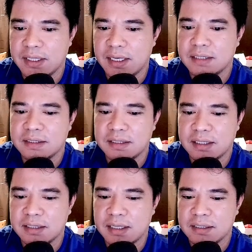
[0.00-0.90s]
let's
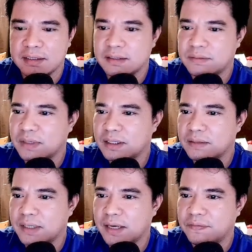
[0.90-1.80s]
challenge this one.
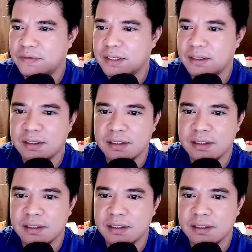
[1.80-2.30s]
We have here,